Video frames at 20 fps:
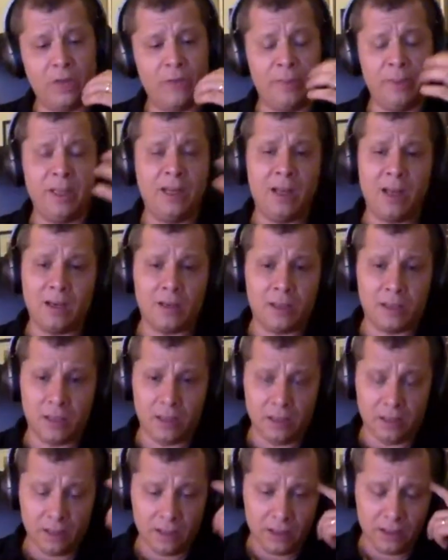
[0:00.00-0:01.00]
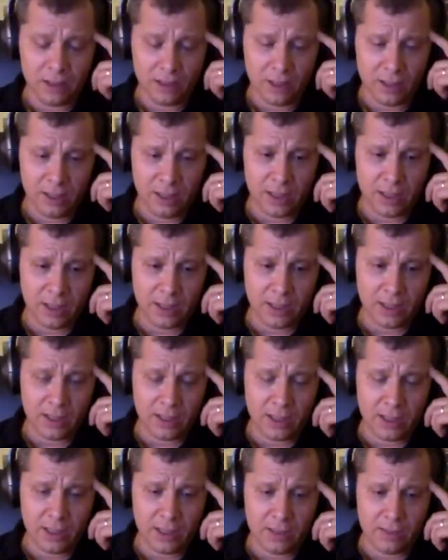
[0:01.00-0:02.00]
been lucky
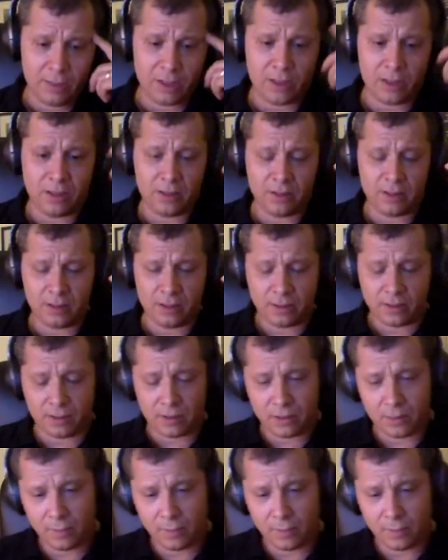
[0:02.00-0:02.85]
because